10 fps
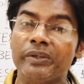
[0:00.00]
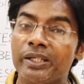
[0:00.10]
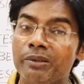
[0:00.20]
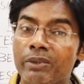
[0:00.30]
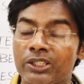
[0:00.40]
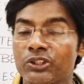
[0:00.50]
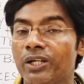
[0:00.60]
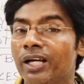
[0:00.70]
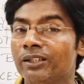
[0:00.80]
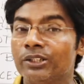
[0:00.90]
very much
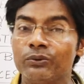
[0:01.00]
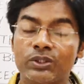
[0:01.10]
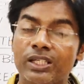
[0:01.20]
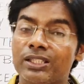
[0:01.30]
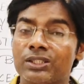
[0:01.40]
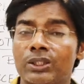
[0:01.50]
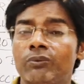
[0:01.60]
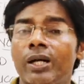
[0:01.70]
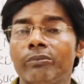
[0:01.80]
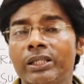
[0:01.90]
enthusiastic.
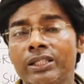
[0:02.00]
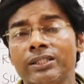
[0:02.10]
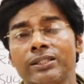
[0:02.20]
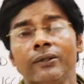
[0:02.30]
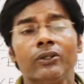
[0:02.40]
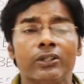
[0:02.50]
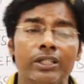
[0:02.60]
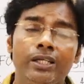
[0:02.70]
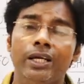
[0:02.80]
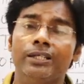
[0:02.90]
Why? Because
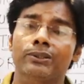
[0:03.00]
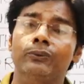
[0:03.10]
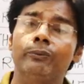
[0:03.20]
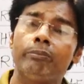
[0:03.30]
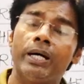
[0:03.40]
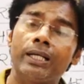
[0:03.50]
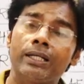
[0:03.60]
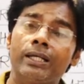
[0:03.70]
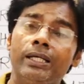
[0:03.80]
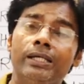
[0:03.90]
he has
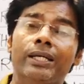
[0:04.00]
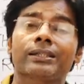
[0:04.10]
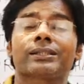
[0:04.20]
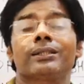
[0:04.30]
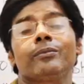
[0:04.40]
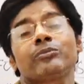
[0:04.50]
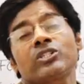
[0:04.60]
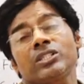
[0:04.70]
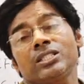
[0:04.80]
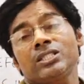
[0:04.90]
openly
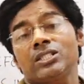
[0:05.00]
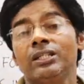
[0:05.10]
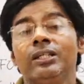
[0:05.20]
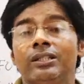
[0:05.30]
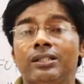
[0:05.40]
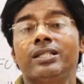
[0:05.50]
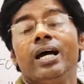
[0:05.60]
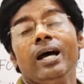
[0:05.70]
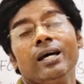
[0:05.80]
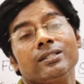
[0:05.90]
accepted
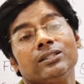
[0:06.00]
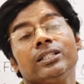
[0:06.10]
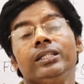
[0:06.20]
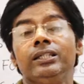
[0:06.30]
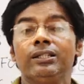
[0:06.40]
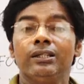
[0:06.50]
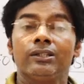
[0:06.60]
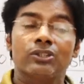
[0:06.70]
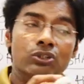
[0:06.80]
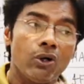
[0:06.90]
that the
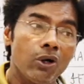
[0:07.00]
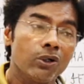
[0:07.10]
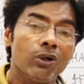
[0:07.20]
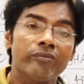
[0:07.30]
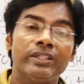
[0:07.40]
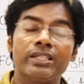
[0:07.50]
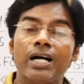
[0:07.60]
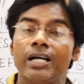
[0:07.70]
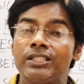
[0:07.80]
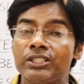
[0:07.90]
song of the
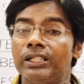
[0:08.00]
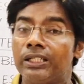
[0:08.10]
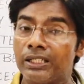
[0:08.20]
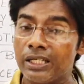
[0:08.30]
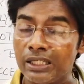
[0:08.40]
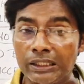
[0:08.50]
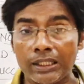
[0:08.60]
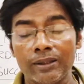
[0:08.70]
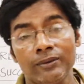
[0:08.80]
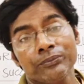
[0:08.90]

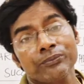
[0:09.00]
nightingale